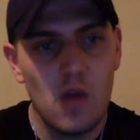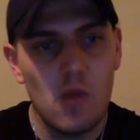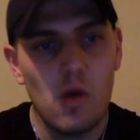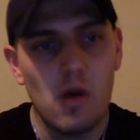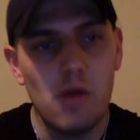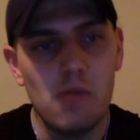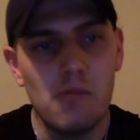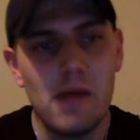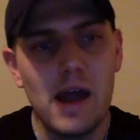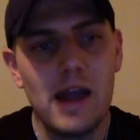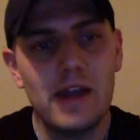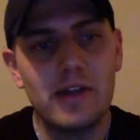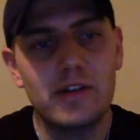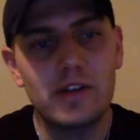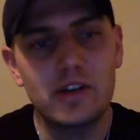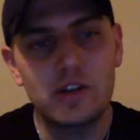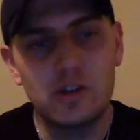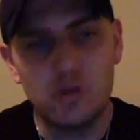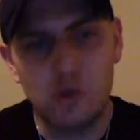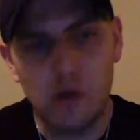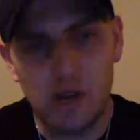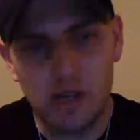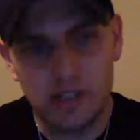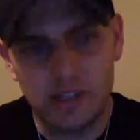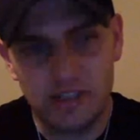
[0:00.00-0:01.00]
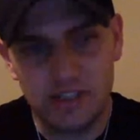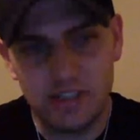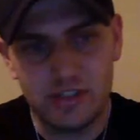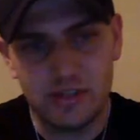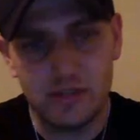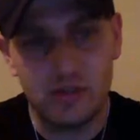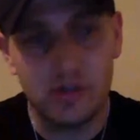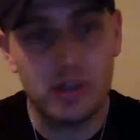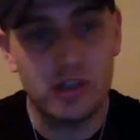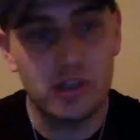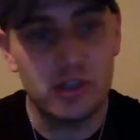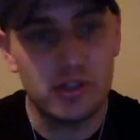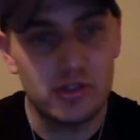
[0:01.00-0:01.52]
While migrant crises
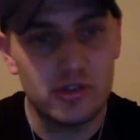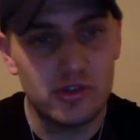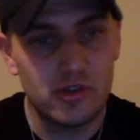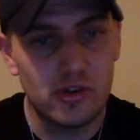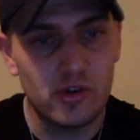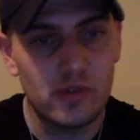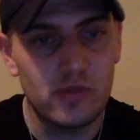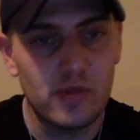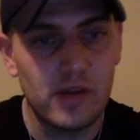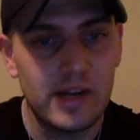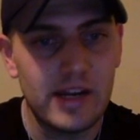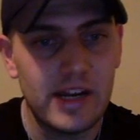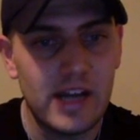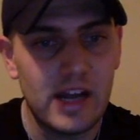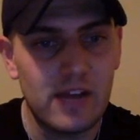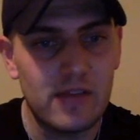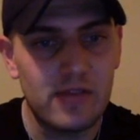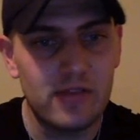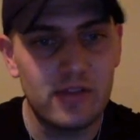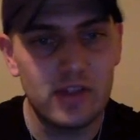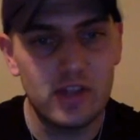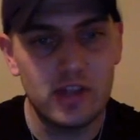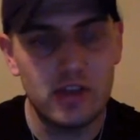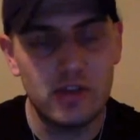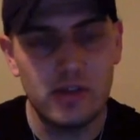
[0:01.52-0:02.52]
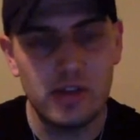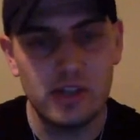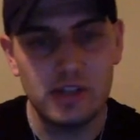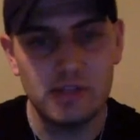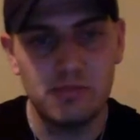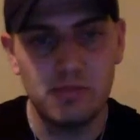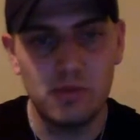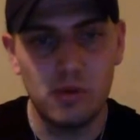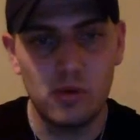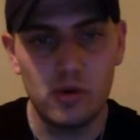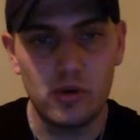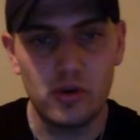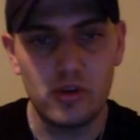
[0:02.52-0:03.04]
are a concern right now for the U.S.
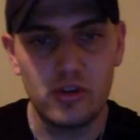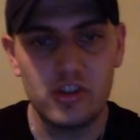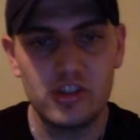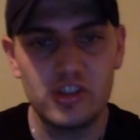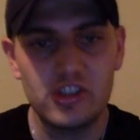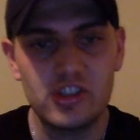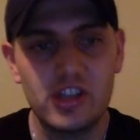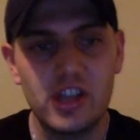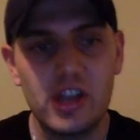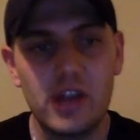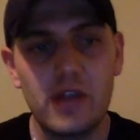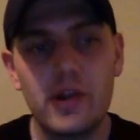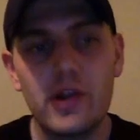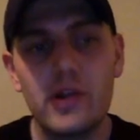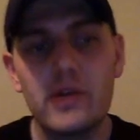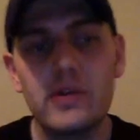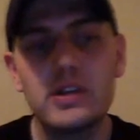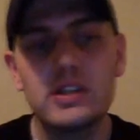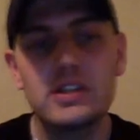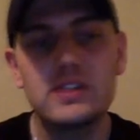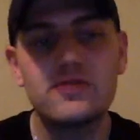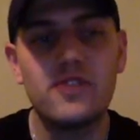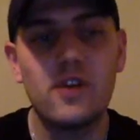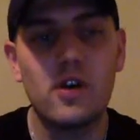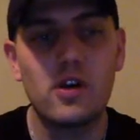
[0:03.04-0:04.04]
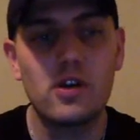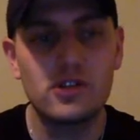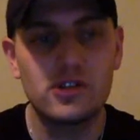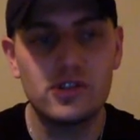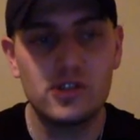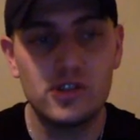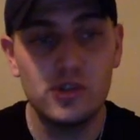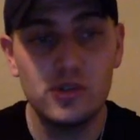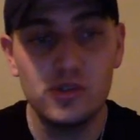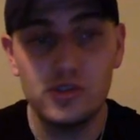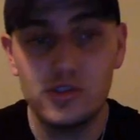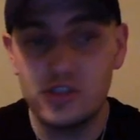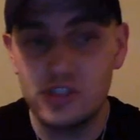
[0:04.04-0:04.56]
border, the scenario is far
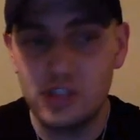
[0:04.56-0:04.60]
too